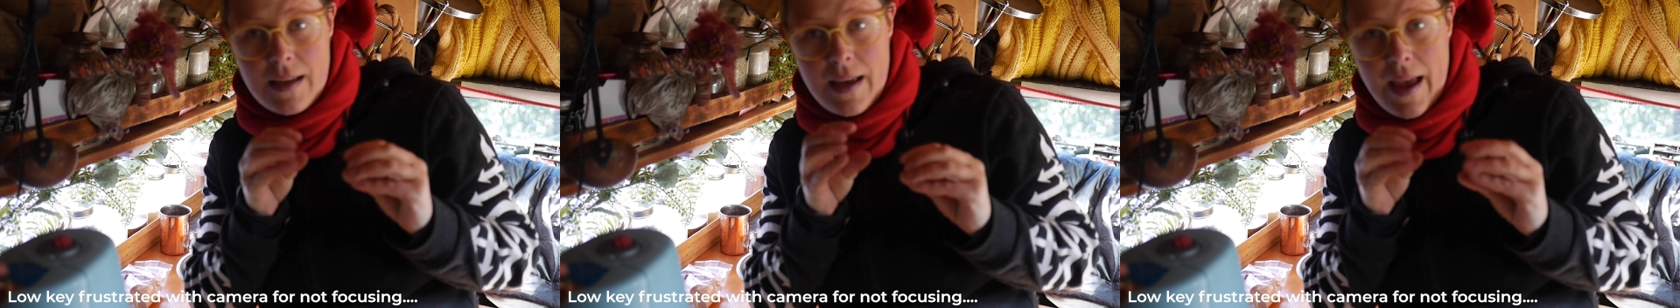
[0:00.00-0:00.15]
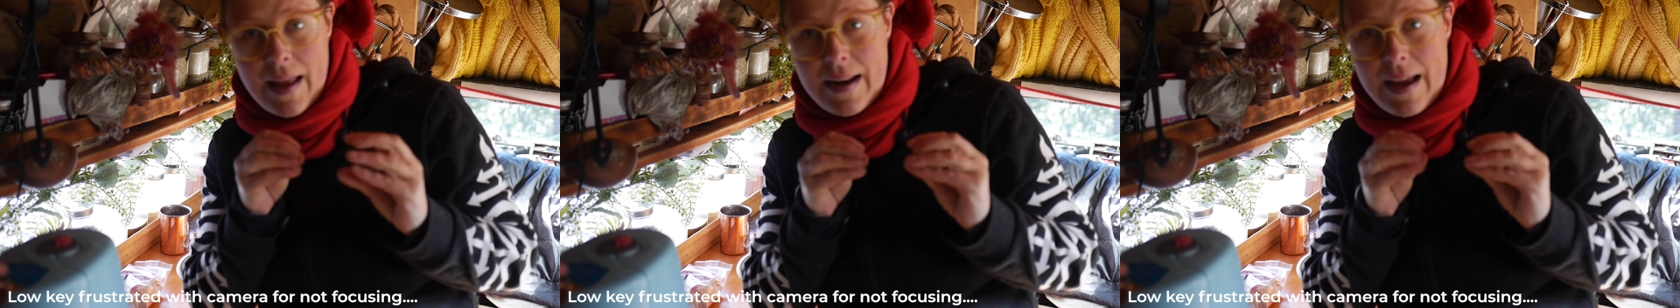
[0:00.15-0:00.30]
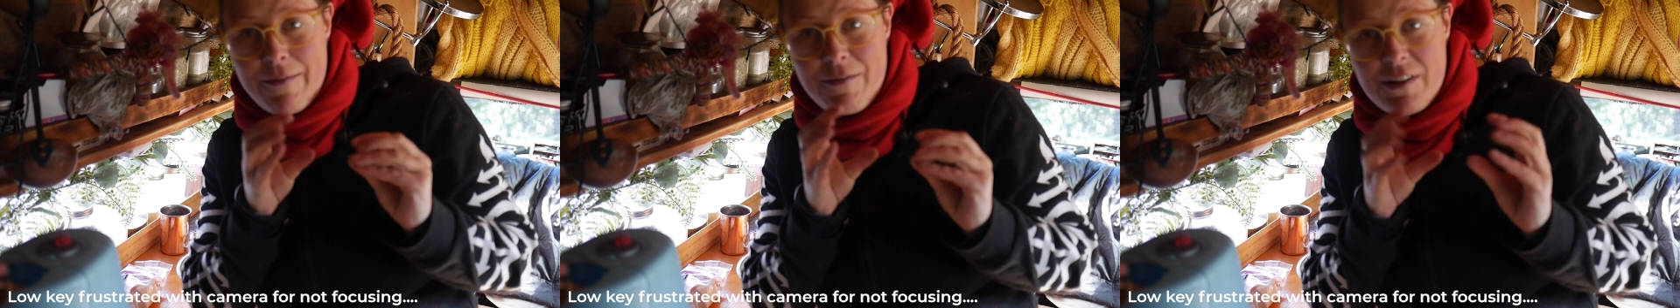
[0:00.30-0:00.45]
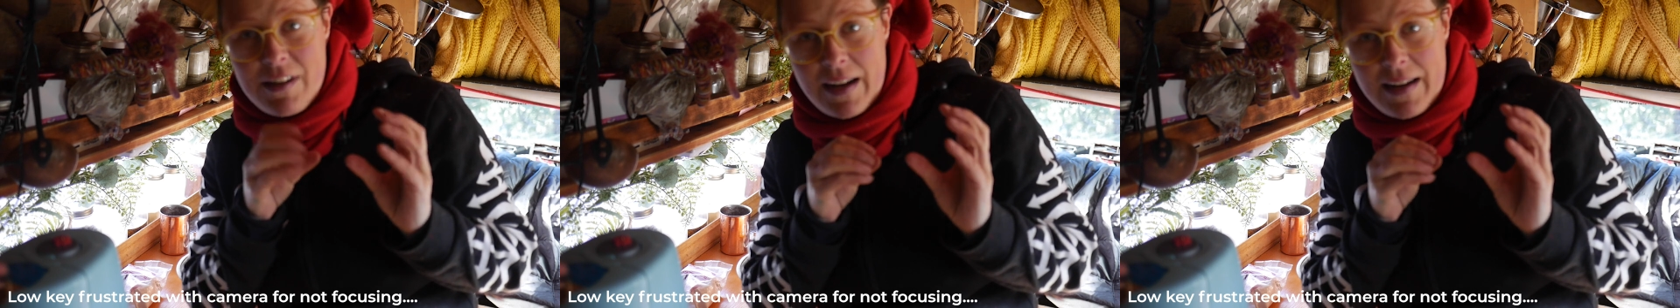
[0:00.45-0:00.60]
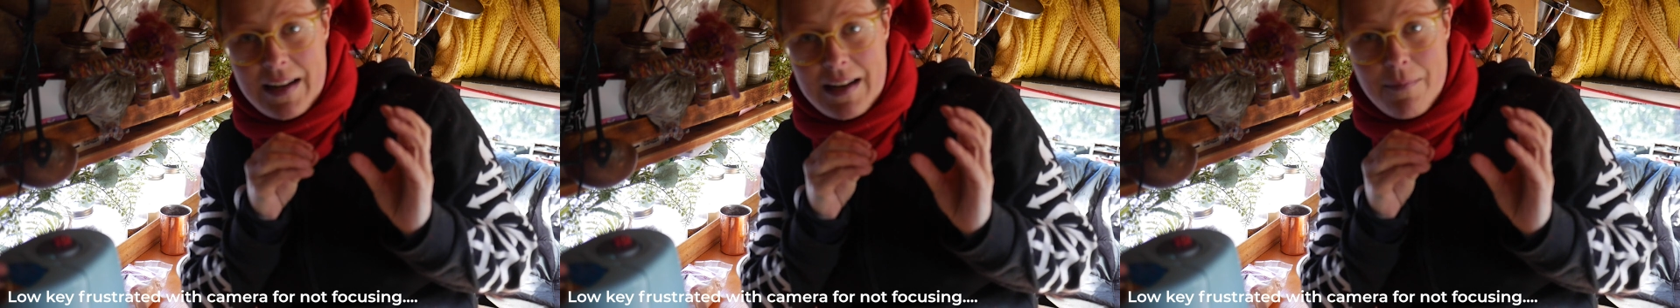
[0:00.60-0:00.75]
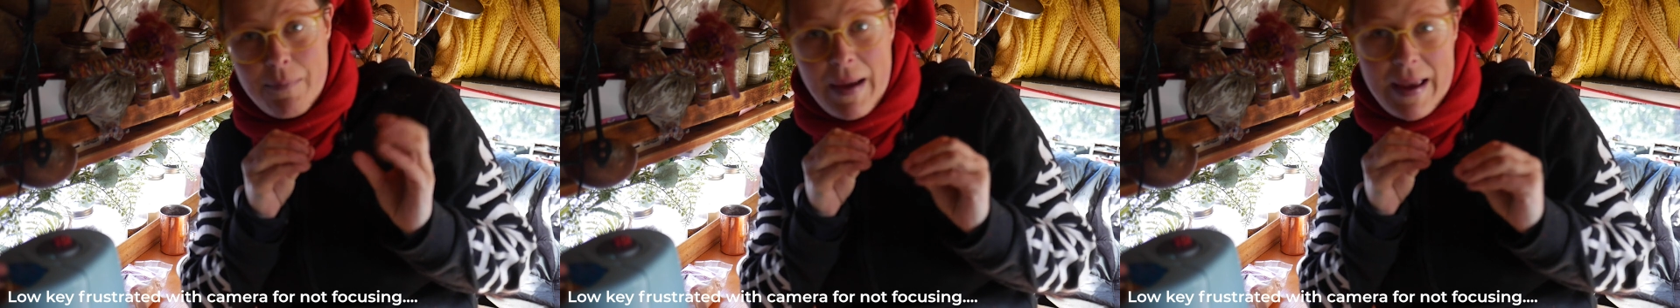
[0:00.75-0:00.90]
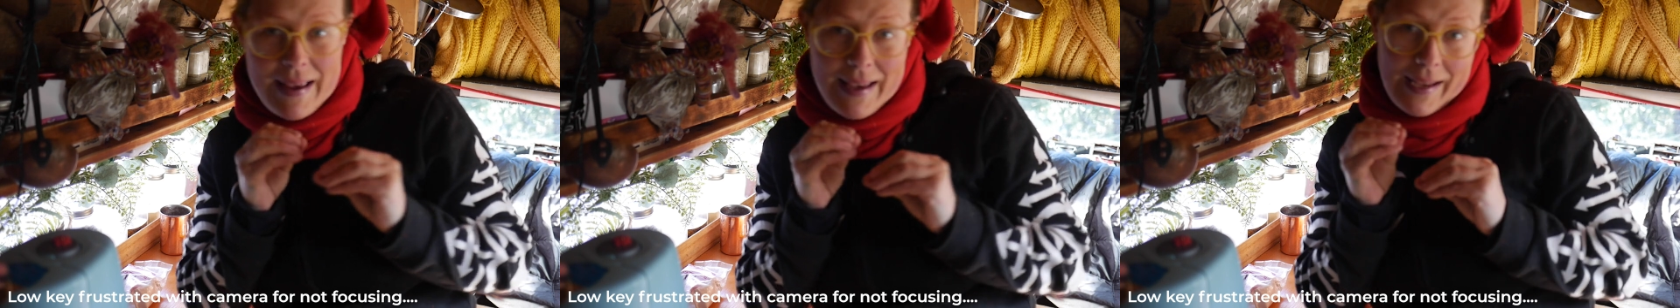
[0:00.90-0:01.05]
And I haven't done any
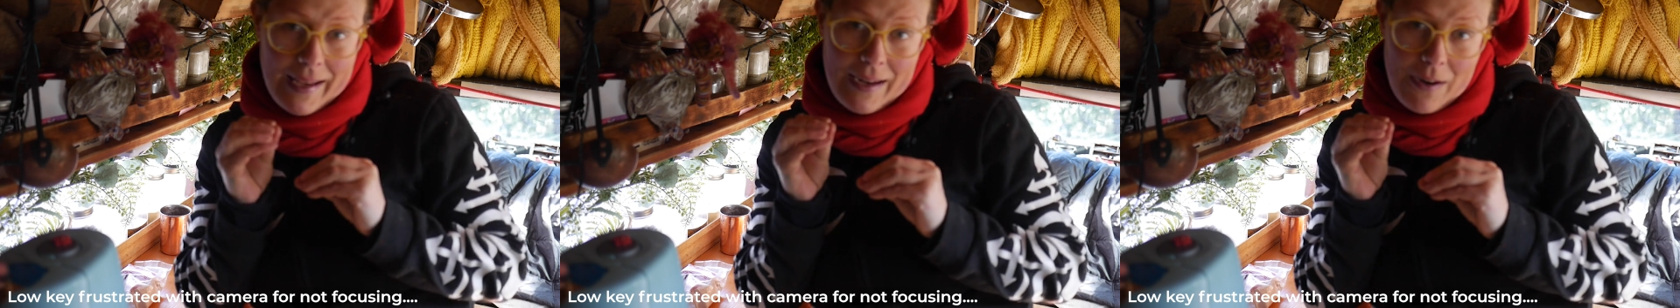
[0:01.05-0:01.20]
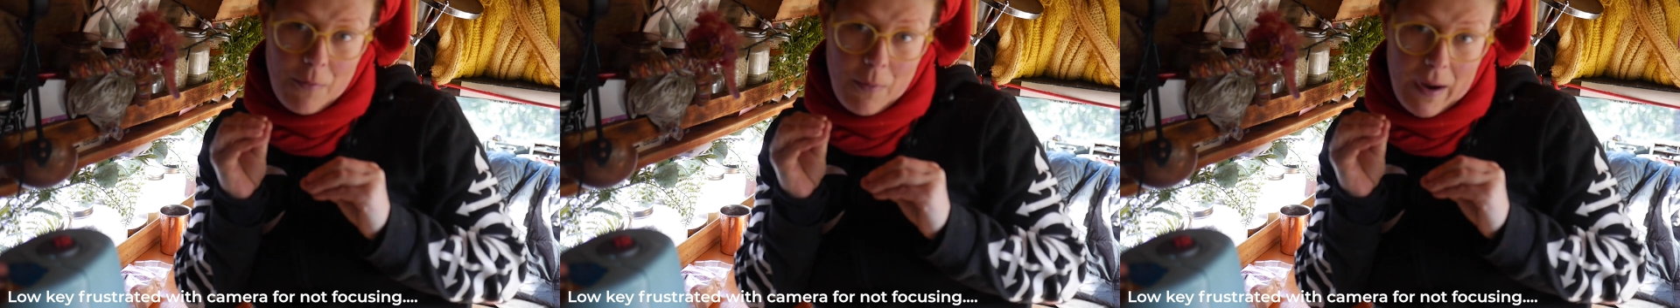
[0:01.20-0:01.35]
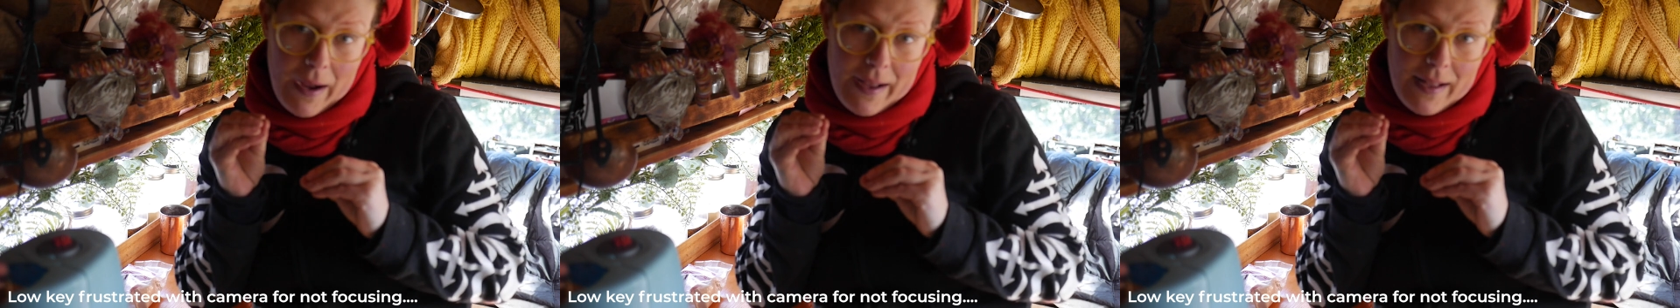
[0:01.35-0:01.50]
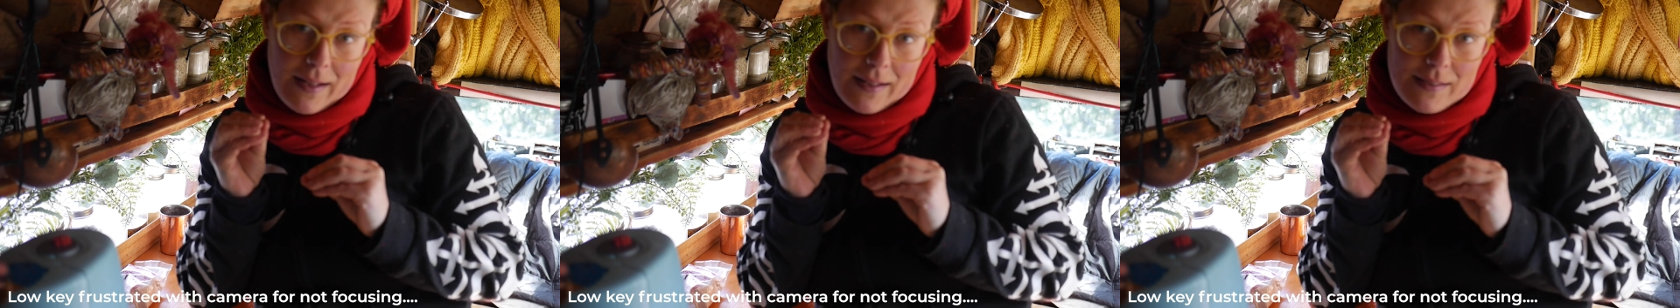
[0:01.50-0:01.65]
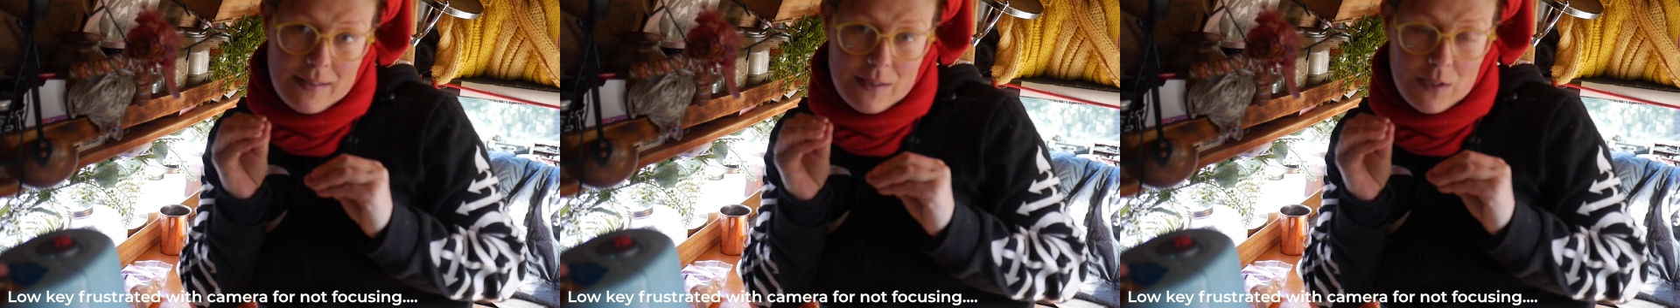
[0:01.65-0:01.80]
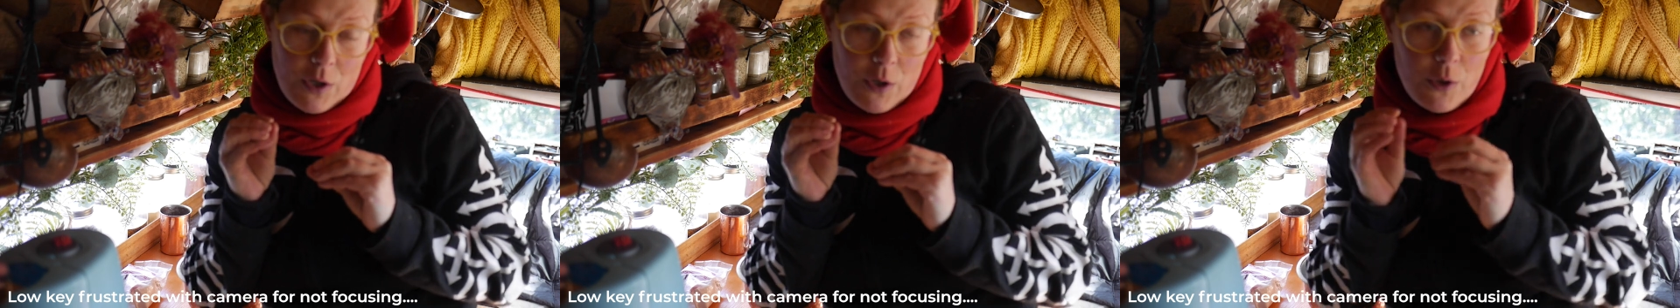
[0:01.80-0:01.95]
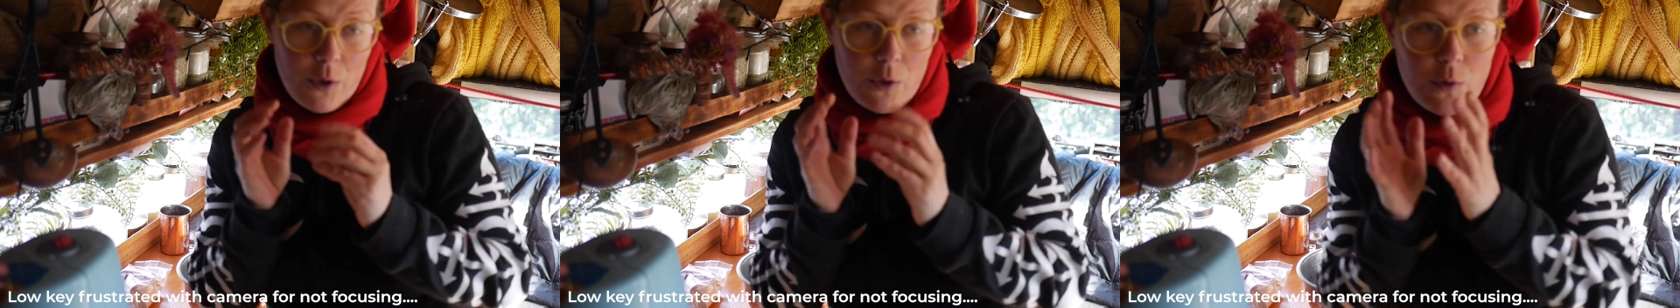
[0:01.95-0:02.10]
baking in a while,
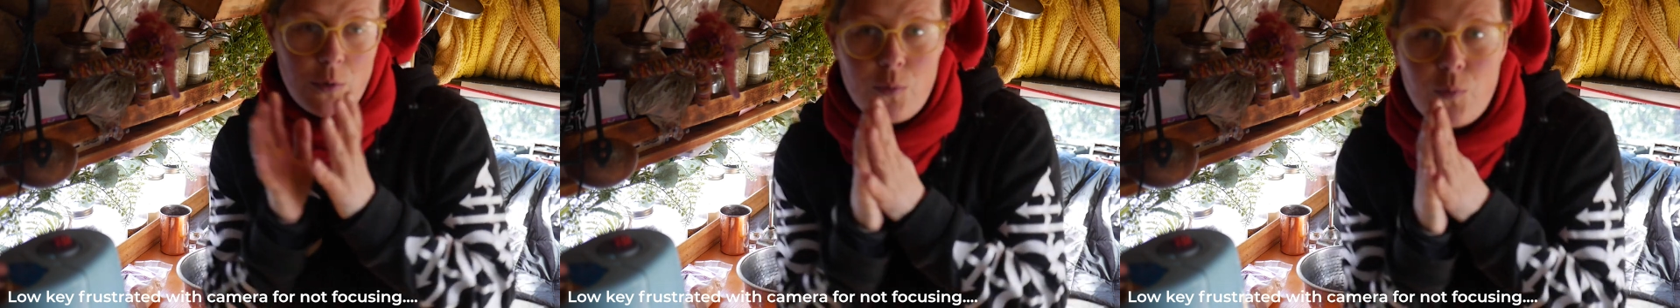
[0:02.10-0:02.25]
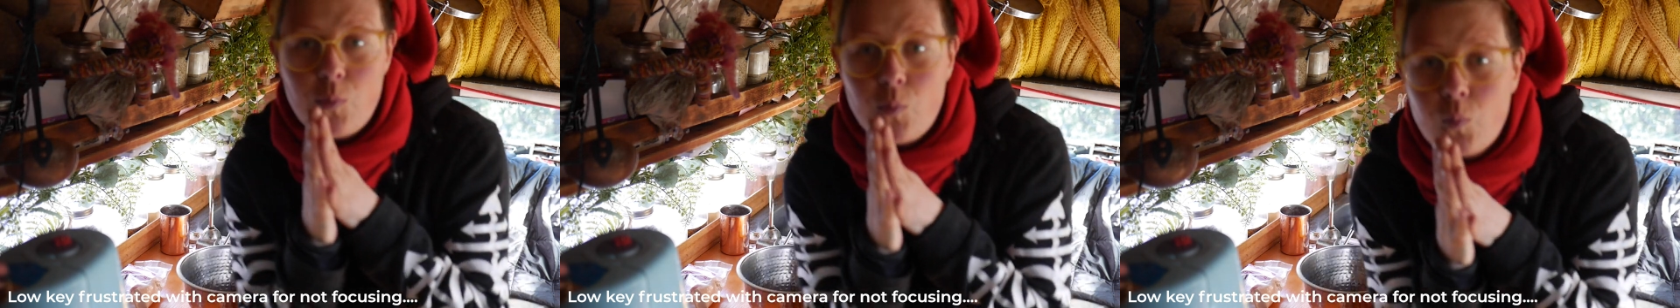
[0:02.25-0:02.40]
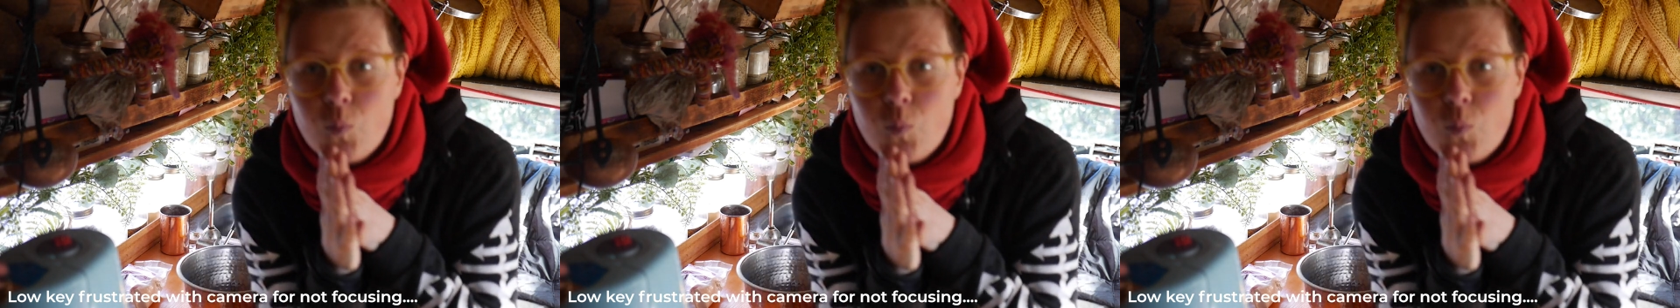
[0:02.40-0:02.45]
so...